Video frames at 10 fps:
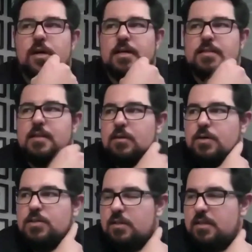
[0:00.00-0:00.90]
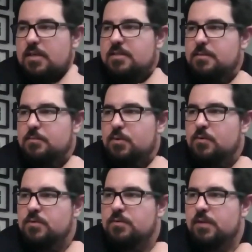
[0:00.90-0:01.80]
I answer that question, I think it's
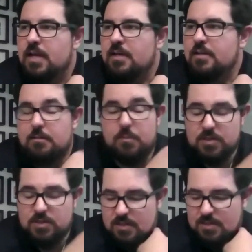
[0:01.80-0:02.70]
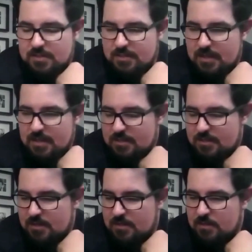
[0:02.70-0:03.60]
important to flag, and I apologize I didn't
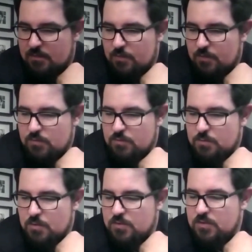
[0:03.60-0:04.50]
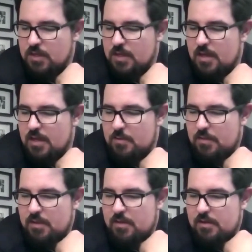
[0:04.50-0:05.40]
say this in the first response. I
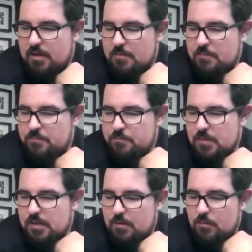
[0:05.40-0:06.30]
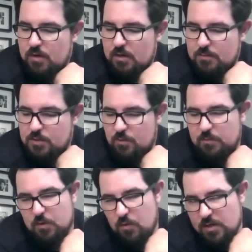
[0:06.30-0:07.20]
think when it comes to
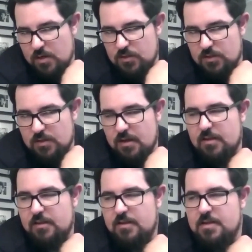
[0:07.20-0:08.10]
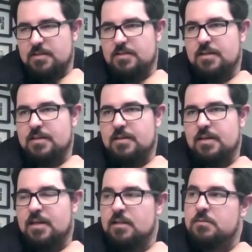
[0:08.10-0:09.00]
immigration, I think there's
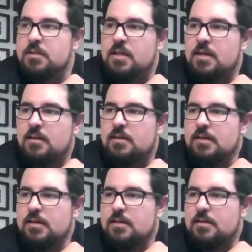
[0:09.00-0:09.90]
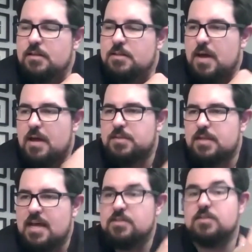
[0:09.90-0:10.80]
an element there that's perhaps
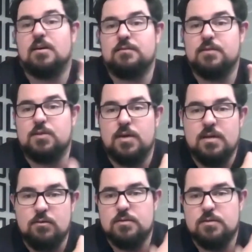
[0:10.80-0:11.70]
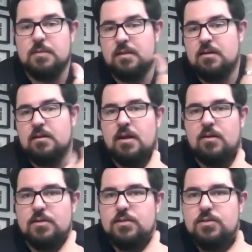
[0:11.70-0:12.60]
outside of the square, or something that I
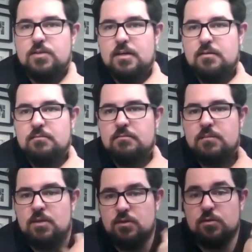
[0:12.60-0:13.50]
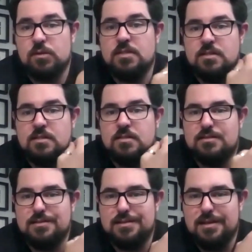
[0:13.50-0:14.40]
encourage your
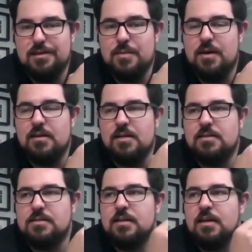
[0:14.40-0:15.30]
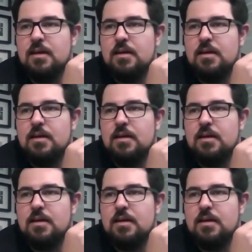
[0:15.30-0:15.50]
listeners to think about is,